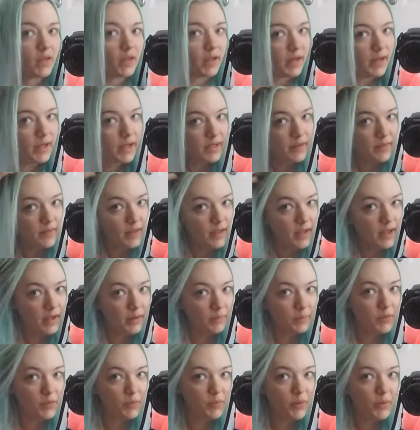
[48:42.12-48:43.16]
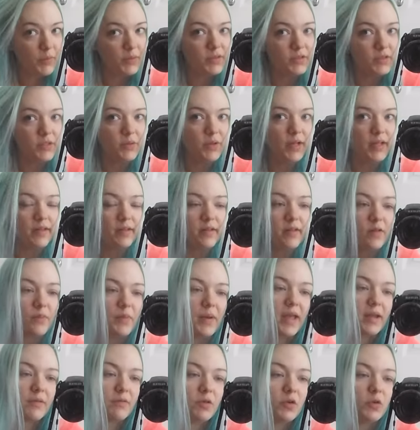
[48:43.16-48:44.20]
I'm gonna probably do like the
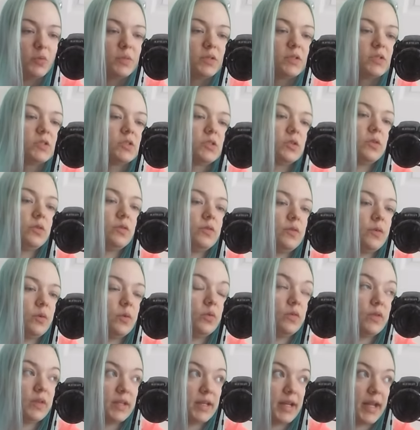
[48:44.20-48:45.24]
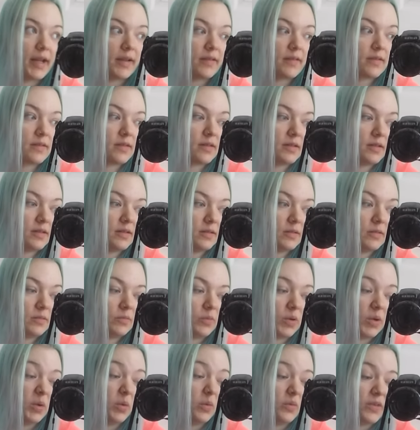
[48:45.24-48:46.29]
spare room and stuff over
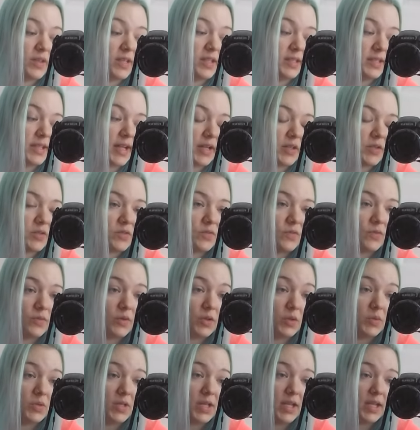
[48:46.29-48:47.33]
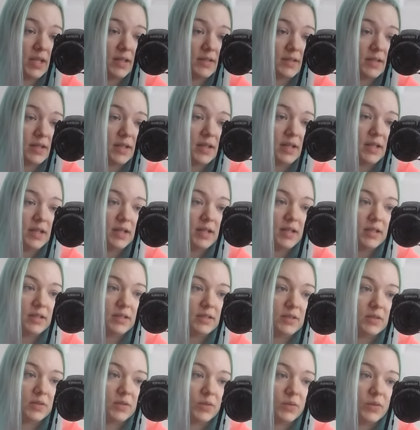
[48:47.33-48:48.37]
these next few days.
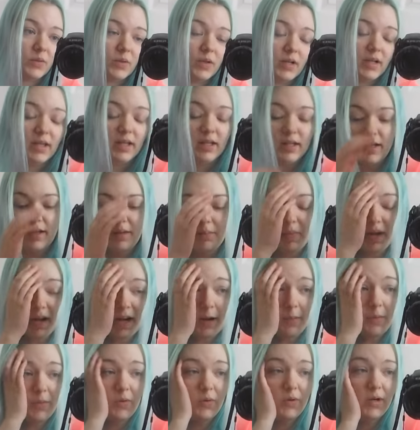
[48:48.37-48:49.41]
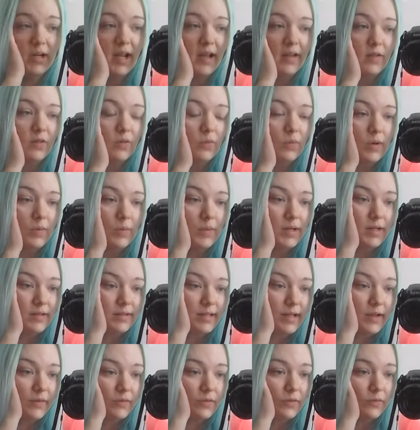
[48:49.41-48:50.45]
So my camera only has 3 minutes
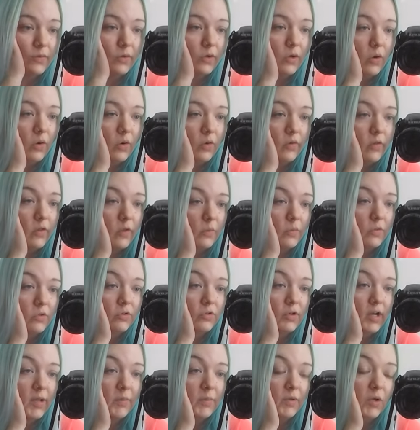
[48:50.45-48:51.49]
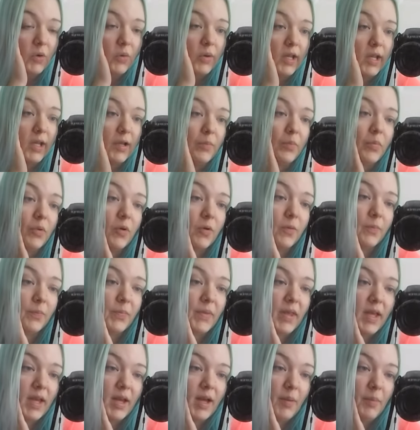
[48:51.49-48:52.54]
left of record, so I'm gonna try and be quick, but
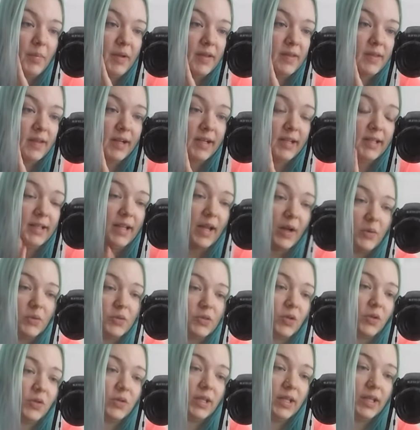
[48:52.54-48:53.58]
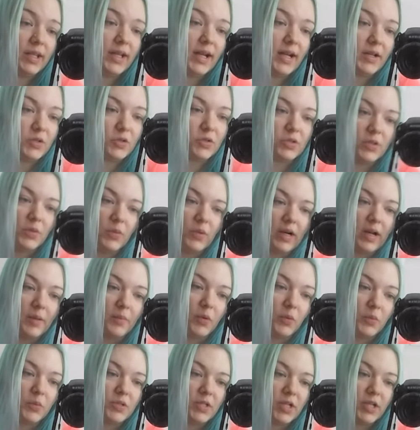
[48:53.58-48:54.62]
I'm basically in the house all day. I'll show you what I'm
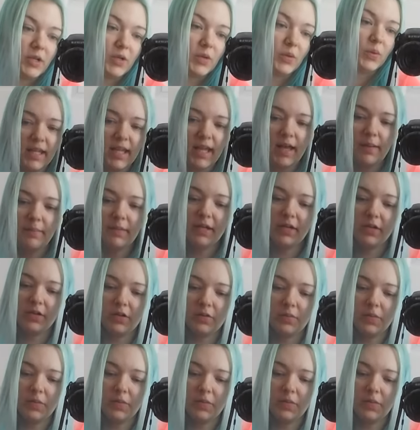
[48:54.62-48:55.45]
up to. Yeah, I'm in a